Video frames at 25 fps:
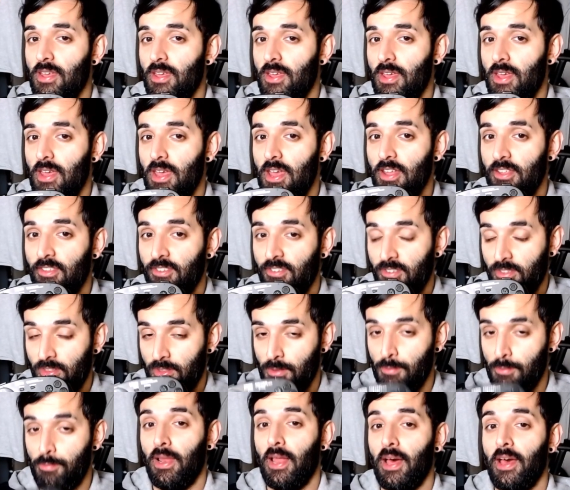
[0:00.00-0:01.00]
it's the
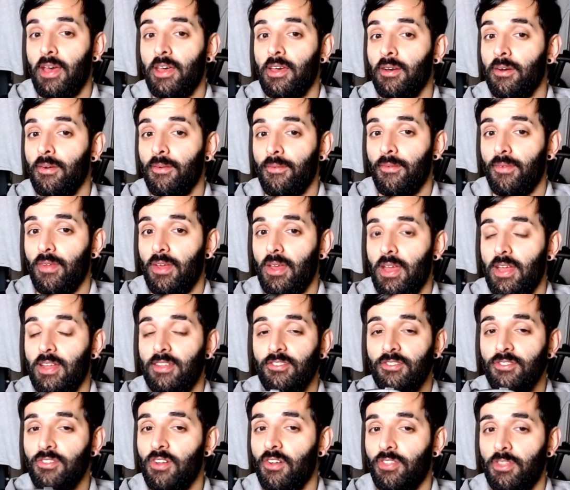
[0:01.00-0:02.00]
player,
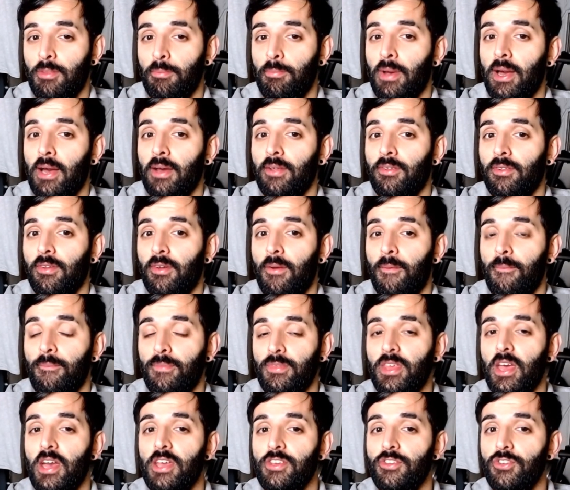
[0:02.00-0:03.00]
it's not the pad.
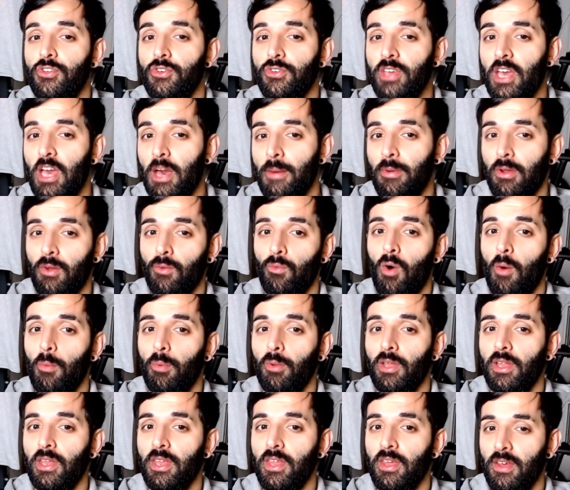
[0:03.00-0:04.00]
Yeah, you do get a bit of
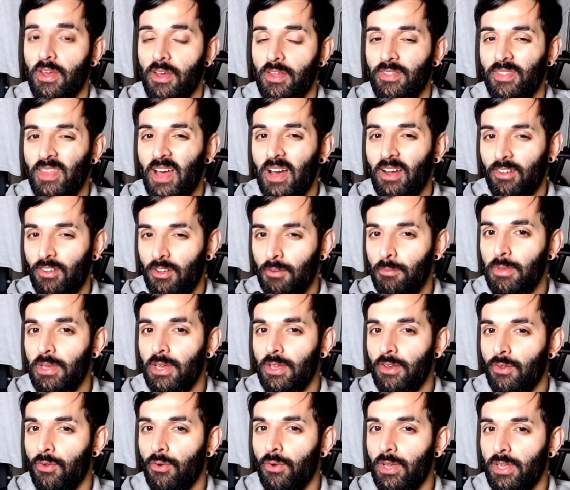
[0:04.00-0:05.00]
wobble in it, and that can be
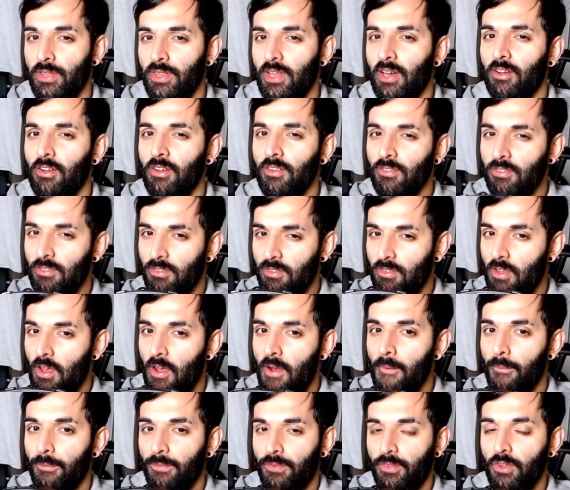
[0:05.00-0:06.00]
annoying.
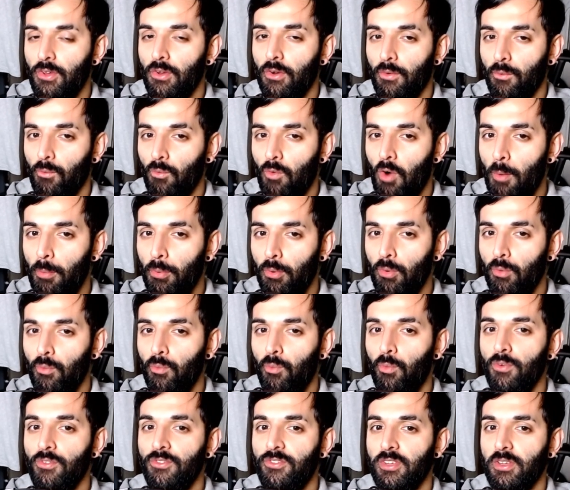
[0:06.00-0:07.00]
The wobble,
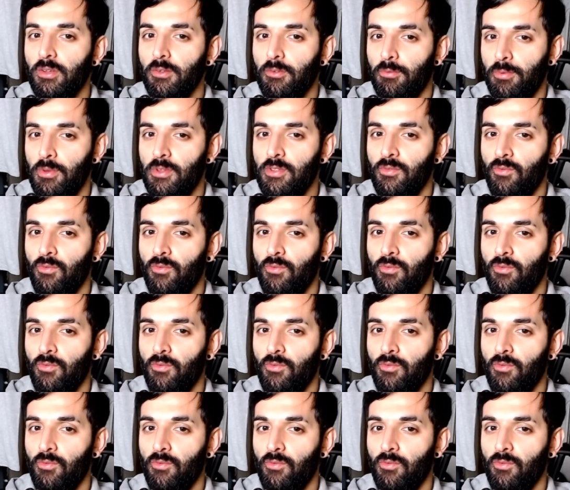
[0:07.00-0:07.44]
once it's been